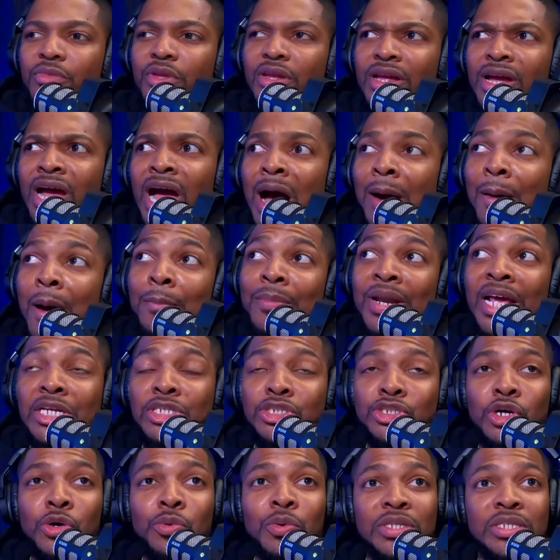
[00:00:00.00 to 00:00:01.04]
I'm not
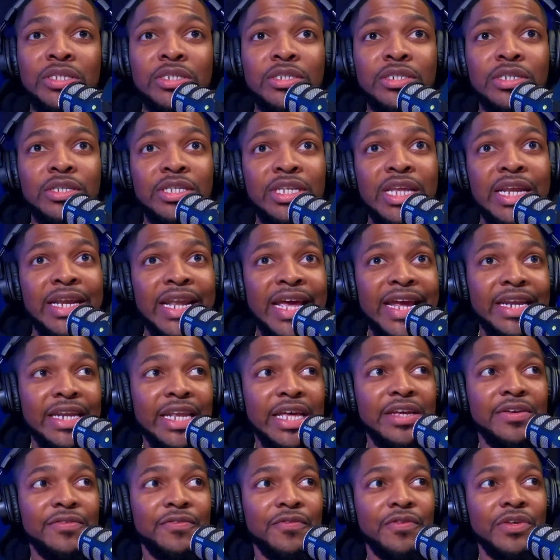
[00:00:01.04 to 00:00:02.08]
sure what the
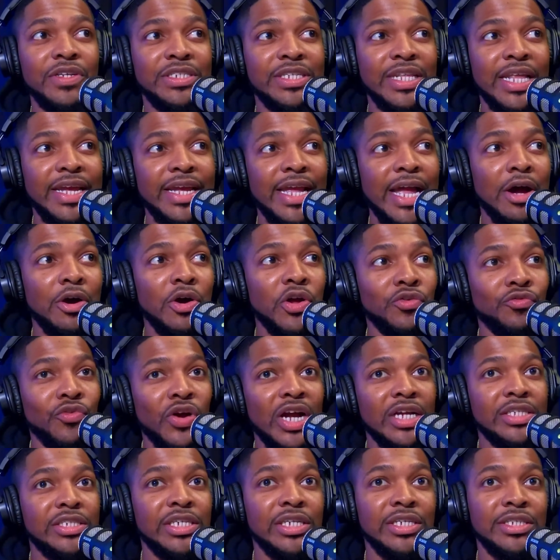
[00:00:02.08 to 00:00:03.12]
nightlife is like out in
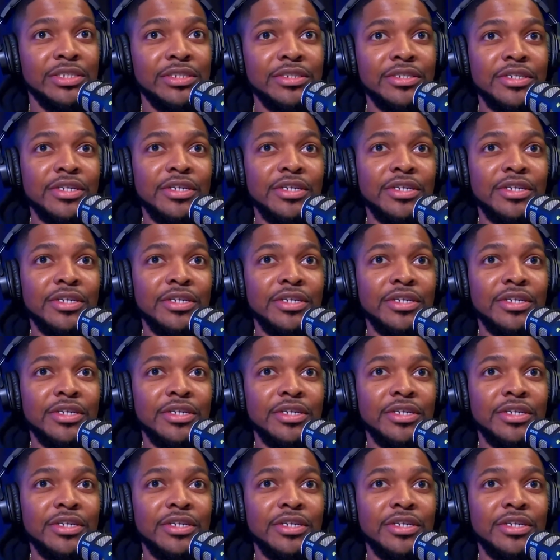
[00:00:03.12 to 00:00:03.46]
Rochester.